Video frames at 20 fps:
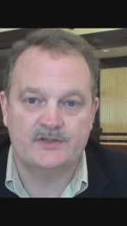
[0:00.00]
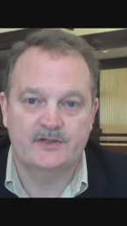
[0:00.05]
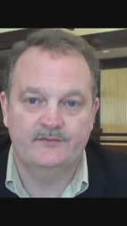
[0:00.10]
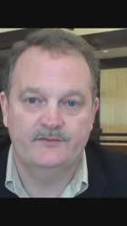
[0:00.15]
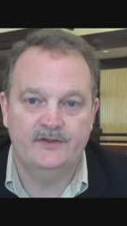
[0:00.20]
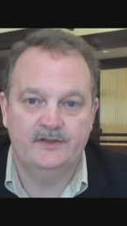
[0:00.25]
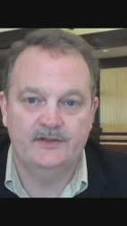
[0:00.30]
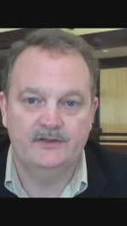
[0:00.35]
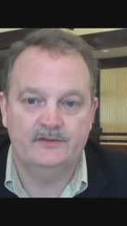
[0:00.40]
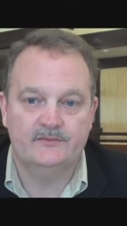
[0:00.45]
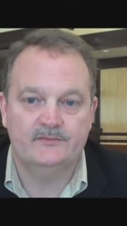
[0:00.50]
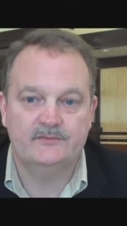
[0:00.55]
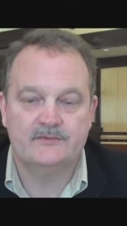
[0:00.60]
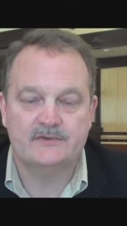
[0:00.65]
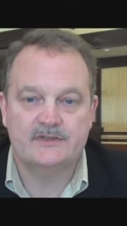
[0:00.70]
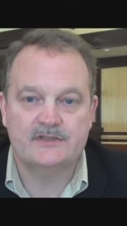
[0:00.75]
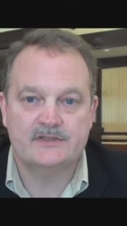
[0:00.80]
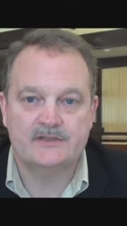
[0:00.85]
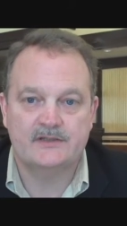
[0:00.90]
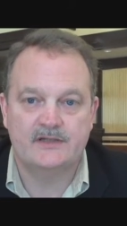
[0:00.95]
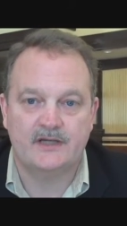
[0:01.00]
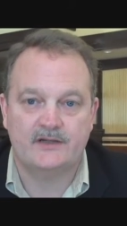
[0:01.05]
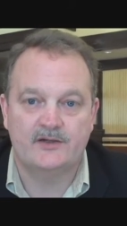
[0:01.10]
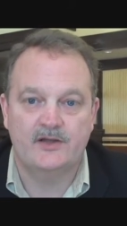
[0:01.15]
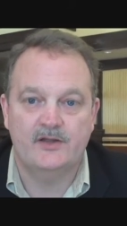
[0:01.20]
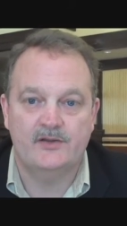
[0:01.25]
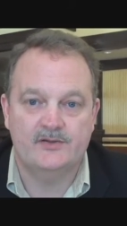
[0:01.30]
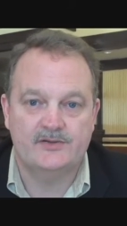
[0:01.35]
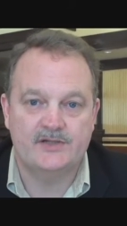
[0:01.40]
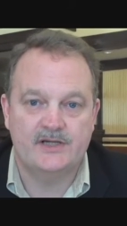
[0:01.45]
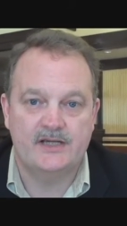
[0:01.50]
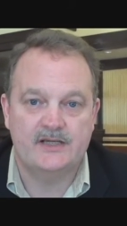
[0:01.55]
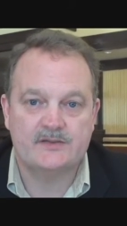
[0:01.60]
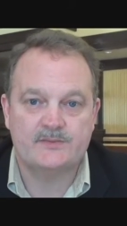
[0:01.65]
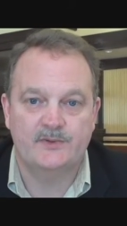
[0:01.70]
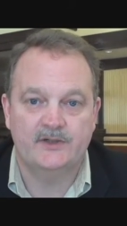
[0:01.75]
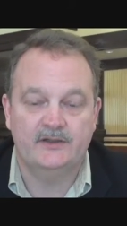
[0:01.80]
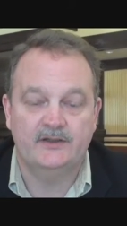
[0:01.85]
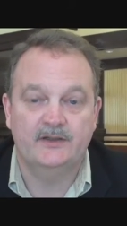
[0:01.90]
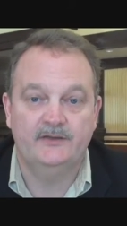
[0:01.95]
of the technology
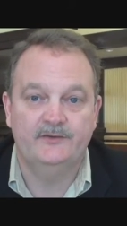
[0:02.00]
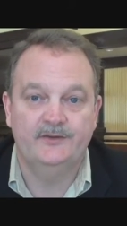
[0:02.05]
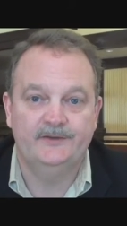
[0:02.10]
aspect of